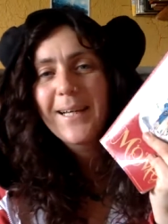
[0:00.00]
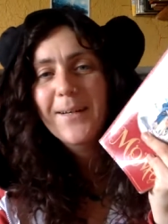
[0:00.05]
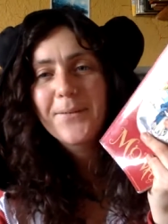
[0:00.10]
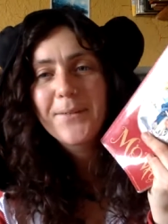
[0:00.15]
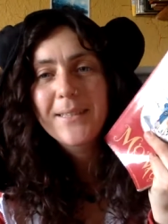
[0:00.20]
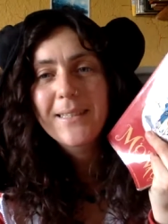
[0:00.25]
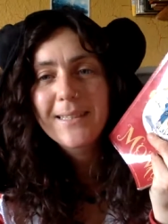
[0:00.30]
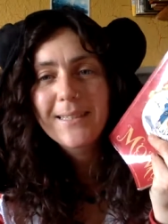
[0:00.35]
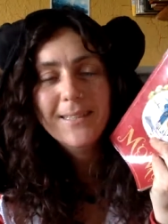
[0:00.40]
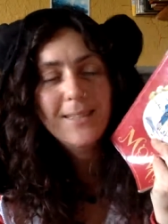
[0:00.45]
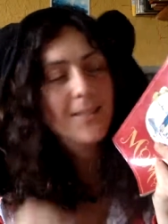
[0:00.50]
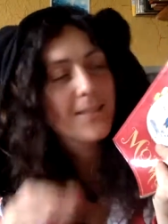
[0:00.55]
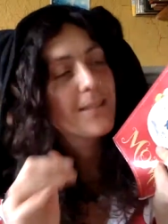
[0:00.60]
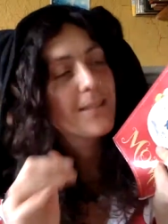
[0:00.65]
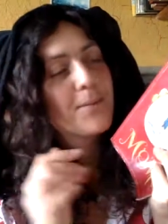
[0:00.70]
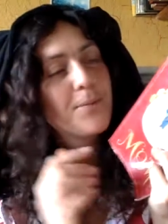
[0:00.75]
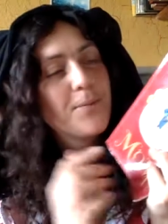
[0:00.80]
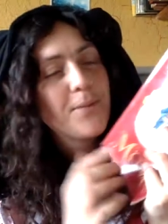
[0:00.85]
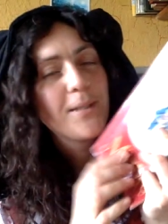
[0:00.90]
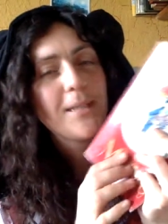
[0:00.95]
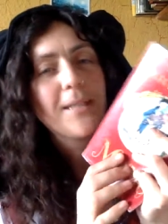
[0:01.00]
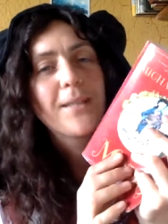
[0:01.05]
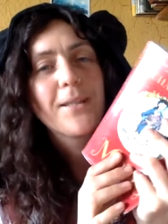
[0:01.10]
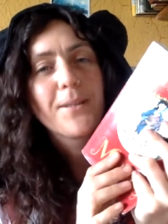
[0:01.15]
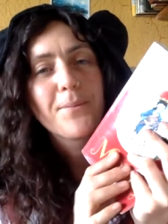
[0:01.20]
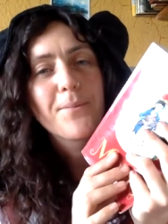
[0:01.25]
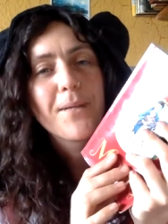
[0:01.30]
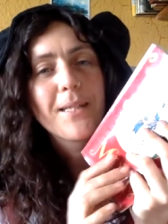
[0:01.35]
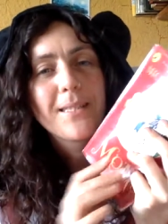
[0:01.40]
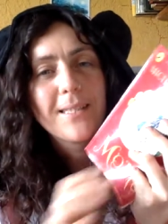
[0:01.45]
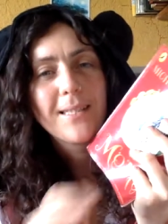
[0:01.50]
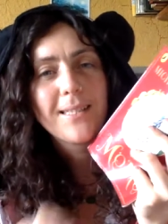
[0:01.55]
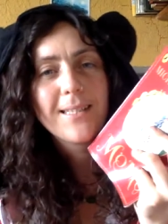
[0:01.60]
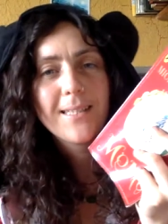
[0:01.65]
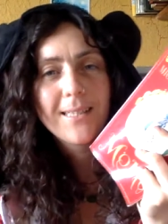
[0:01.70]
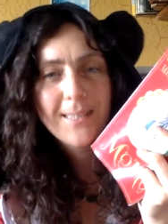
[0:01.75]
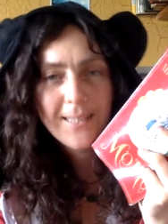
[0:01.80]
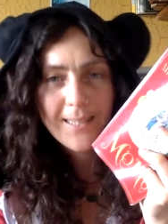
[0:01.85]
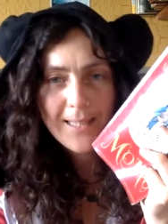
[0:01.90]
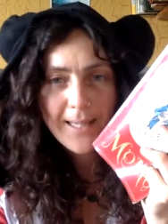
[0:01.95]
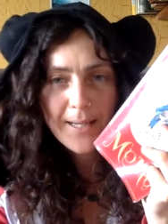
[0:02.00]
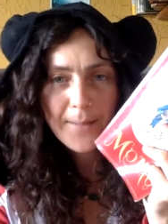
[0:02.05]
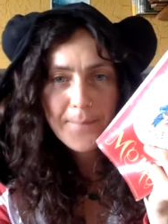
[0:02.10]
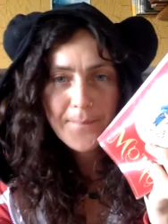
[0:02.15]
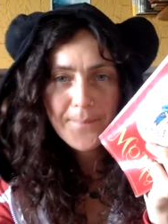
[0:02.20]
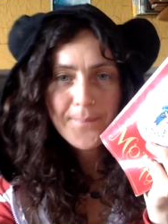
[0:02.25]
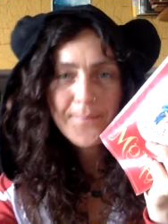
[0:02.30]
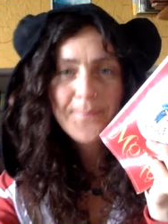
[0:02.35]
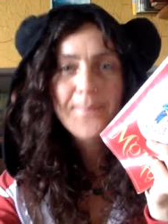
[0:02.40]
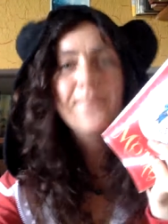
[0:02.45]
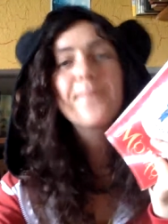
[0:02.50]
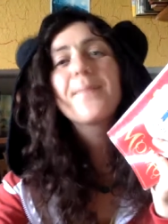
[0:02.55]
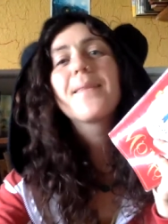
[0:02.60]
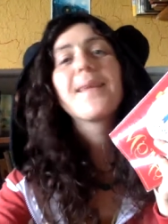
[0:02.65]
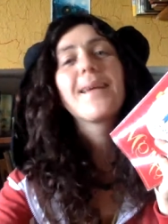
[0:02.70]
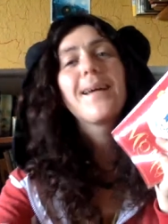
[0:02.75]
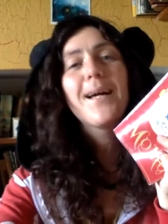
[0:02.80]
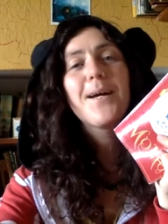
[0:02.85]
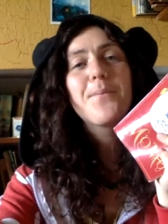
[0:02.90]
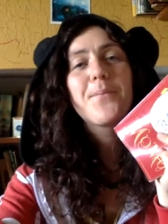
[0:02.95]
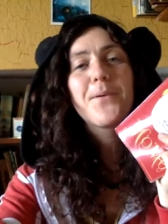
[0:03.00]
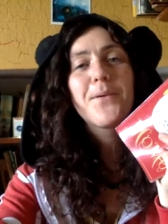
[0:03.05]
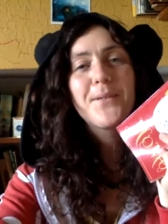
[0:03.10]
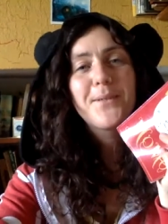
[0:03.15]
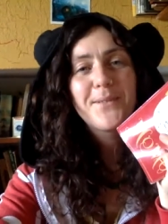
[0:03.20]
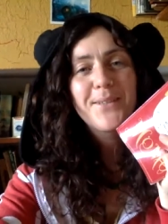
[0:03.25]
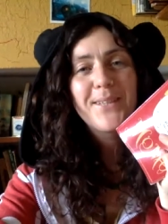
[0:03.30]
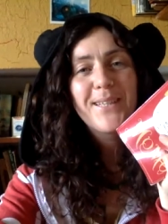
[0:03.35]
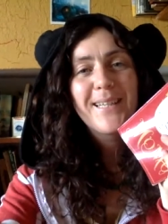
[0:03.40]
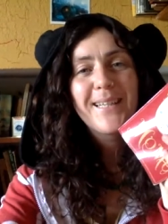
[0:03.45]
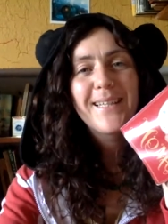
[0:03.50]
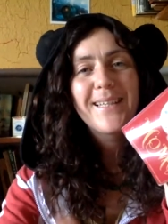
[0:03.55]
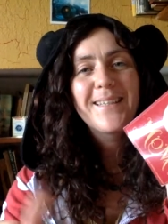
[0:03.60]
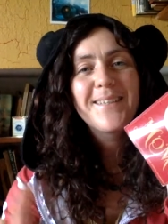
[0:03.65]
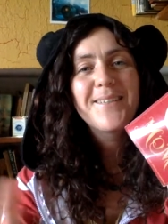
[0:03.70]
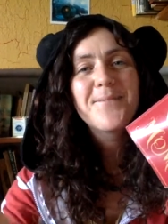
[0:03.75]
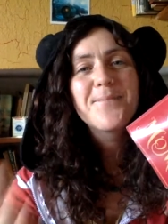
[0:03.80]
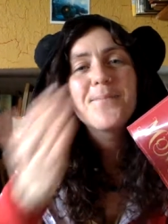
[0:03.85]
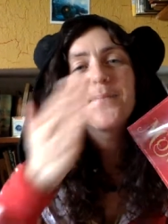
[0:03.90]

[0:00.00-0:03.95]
I think it's got some really good messages in it. Hope you're enjoying.